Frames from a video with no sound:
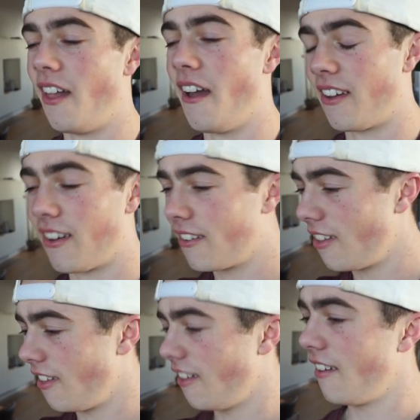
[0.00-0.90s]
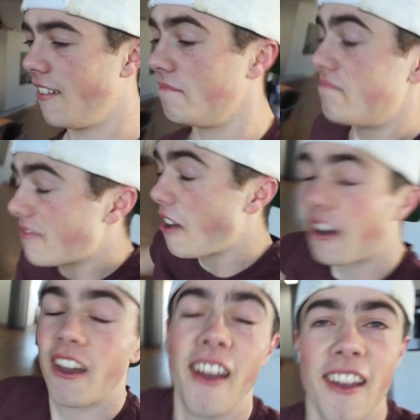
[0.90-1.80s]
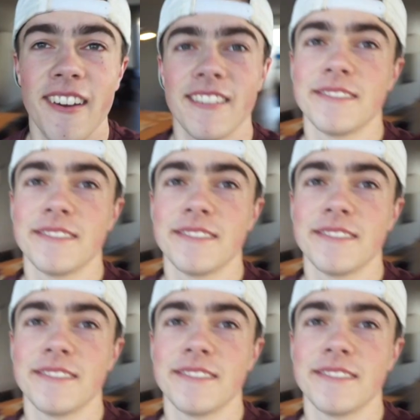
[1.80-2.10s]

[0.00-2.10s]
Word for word: Like, okay.